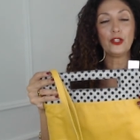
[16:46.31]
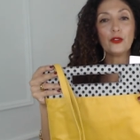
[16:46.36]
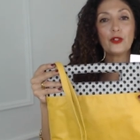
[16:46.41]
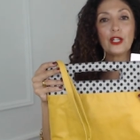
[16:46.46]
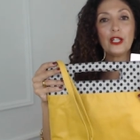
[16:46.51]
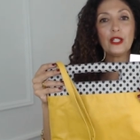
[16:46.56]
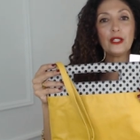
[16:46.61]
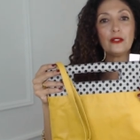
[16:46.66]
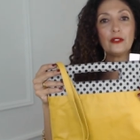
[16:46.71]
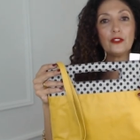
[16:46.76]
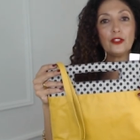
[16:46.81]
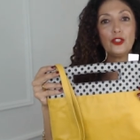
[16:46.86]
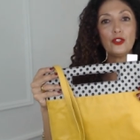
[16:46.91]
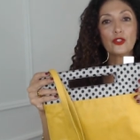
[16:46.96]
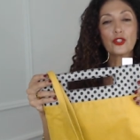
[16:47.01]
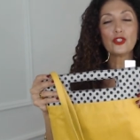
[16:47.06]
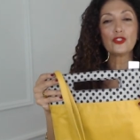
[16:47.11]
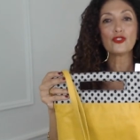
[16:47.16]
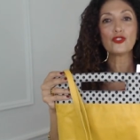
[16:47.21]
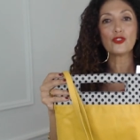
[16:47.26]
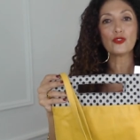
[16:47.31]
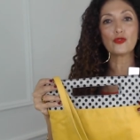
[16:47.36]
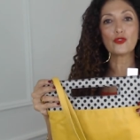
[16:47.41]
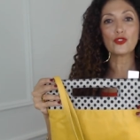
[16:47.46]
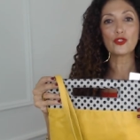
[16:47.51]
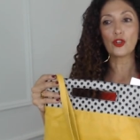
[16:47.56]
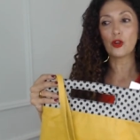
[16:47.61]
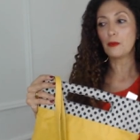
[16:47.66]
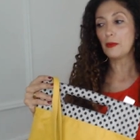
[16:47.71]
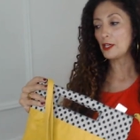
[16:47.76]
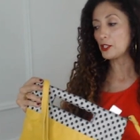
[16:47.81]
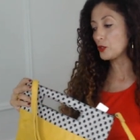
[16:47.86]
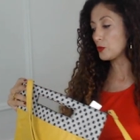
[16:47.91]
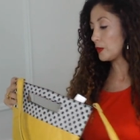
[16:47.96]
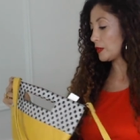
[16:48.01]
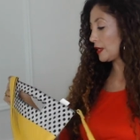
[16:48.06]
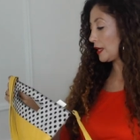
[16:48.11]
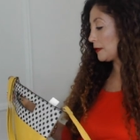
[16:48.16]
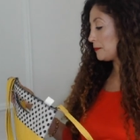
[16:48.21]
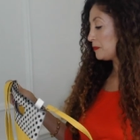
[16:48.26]
You can you can do so much
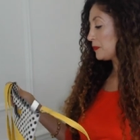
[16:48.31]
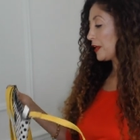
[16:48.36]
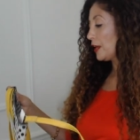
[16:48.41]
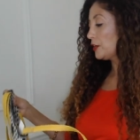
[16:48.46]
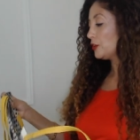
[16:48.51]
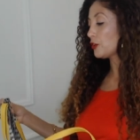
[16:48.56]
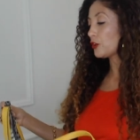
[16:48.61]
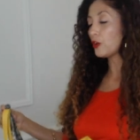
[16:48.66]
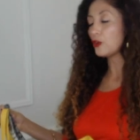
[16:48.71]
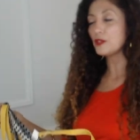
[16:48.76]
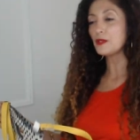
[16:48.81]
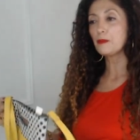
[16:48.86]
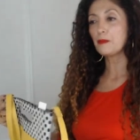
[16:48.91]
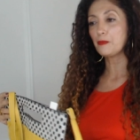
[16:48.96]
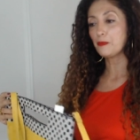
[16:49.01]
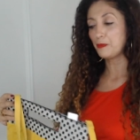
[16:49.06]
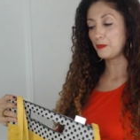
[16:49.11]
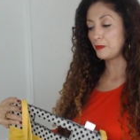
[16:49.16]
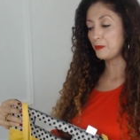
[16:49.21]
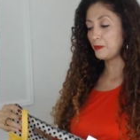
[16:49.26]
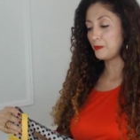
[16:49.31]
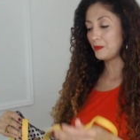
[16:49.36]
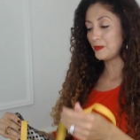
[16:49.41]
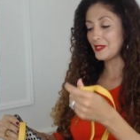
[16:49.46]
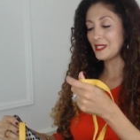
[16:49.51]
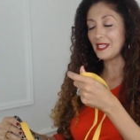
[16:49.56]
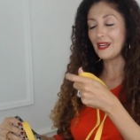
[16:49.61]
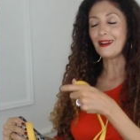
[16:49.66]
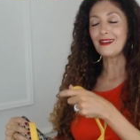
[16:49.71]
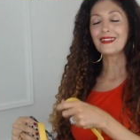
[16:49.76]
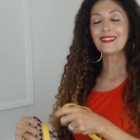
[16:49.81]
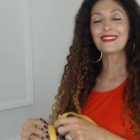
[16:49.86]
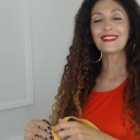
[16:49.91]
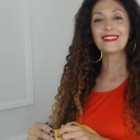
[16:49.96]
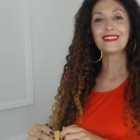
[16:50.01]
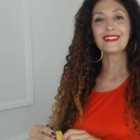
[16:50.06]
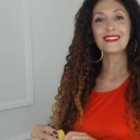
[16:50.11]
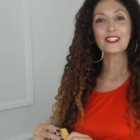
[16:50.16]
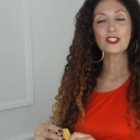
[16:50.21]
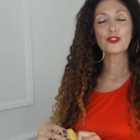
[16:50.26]
with it. You can tuck
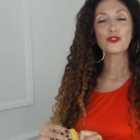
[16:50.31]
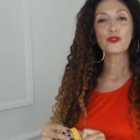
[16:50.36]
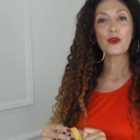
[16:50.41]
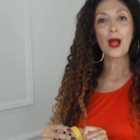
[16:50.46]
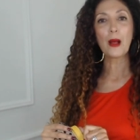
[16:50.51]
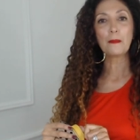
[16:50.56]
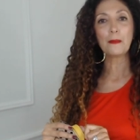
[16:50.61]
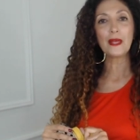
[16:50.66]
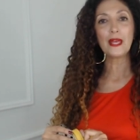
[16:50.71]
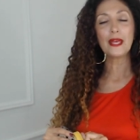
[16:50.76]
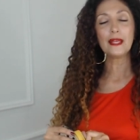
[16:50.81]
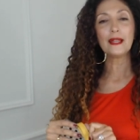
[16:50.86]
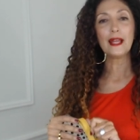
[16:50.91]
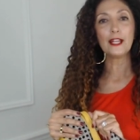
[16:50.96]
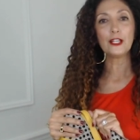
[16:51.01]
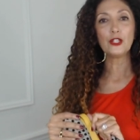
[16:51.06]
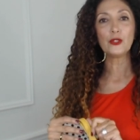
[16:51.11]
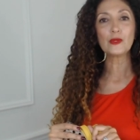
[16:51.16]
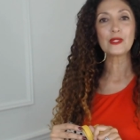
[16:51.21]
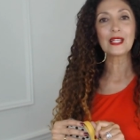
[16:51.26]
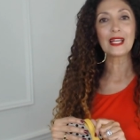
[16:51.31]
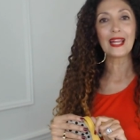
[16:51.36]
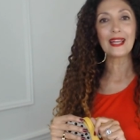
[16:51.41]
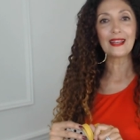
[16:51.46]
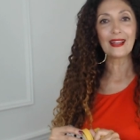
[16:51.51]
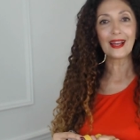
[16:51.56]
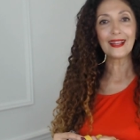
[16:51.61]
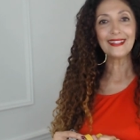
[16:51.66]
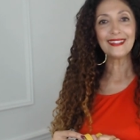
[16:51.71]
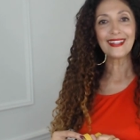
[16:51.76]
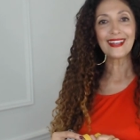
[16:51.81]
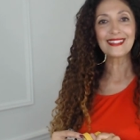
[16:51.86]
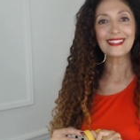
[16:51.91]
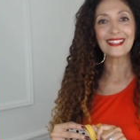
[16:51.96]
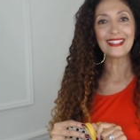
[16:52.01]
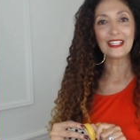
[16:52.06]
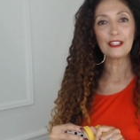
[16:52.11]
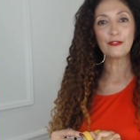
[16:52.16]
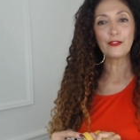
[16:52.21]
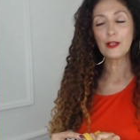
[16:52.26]
the, the strap in and use it at night as
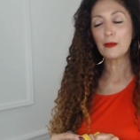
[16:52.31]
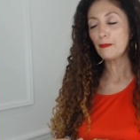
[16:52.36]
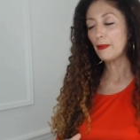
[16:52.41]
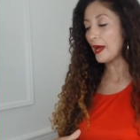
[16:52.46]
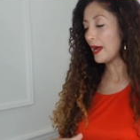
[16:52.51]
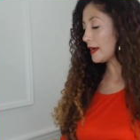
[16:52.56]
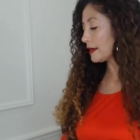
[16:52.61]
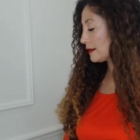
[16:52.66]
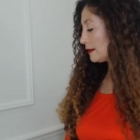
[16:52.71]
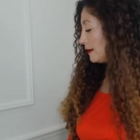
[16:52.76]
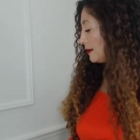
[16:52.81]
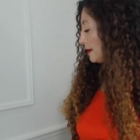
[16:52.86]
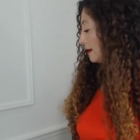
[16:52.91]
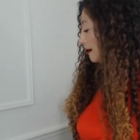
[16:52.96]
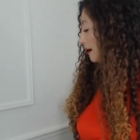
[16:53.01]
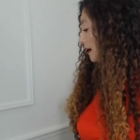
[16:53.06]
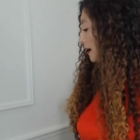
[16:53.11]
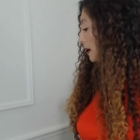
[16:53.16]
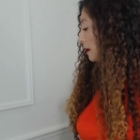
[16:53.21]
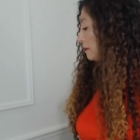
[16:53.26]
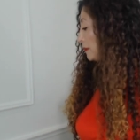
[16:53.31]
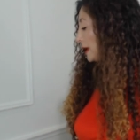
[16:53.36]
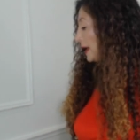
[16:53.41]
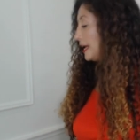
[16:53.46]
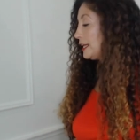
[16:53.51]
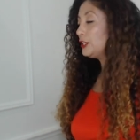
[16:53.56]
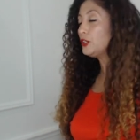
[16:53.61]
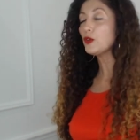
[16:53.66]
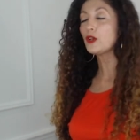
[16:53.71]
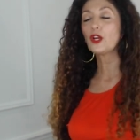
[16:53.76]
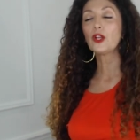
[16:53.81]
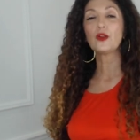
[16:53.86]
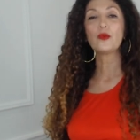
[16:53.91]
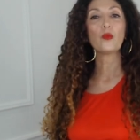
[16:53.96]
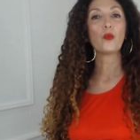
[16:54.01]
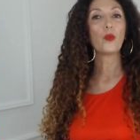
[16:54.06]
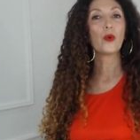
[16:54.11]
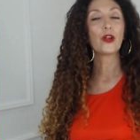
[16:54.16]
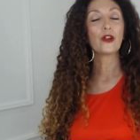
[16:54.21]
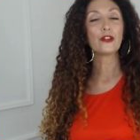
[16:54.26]
an evening bag. Um, and you
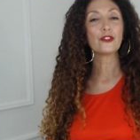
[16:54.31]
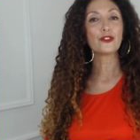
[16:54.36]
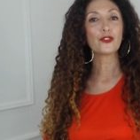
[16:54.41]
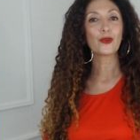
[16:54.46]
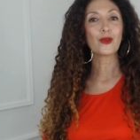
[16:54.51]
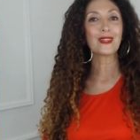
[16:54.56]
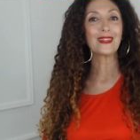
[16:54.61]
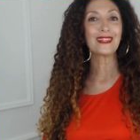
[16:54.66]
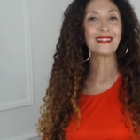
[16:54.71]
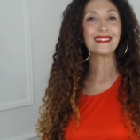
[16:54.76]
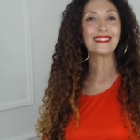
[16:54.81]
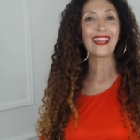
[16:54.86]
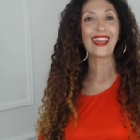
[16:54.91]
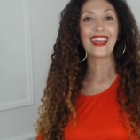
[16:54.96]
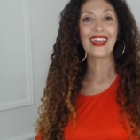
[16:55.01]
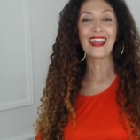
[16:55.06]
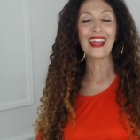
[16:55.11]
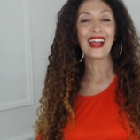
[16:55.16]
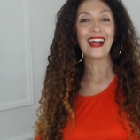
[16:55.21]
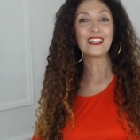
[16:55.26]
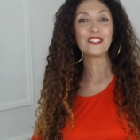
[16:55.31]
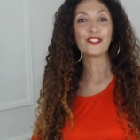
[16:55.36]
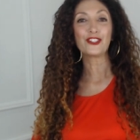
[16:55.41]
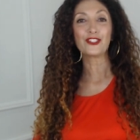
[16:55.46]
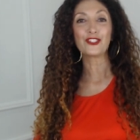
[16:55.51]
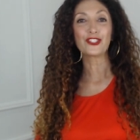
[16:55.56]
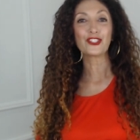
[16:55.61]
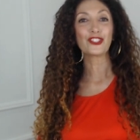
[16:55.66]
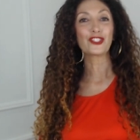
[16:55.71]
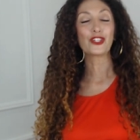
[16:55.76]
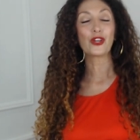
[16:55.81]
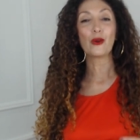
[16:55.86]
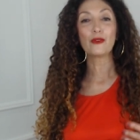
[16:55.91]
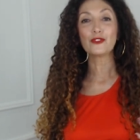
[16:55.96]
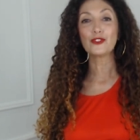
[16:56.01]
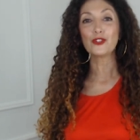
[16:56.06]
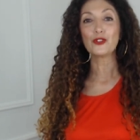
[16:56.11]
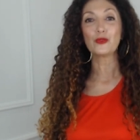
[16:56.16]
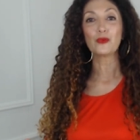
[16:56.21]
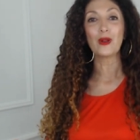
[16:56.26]
can wear it during the day as your just go
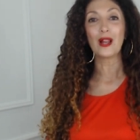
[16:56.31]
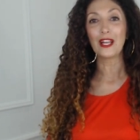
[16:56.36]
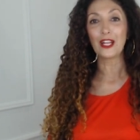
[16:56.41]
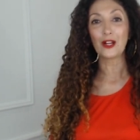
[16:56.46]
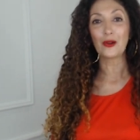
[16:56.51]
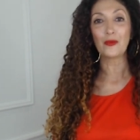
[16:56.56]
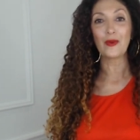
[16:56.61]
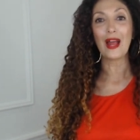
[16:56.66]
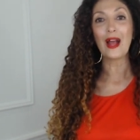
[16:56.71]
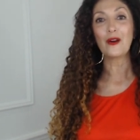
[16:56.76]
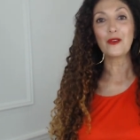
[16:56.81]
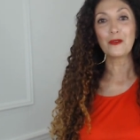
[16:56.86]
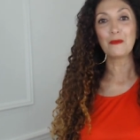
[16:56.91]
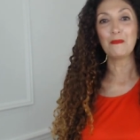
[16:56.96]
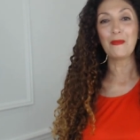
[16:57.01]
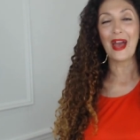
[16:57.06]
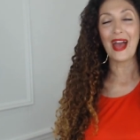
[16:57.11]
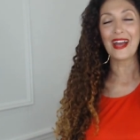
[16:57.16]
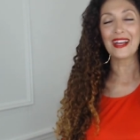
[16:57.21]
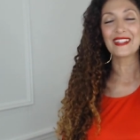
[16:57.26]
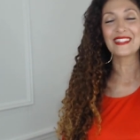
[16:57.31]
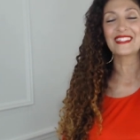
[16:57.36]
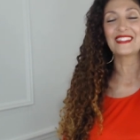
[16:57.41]
to running around bag.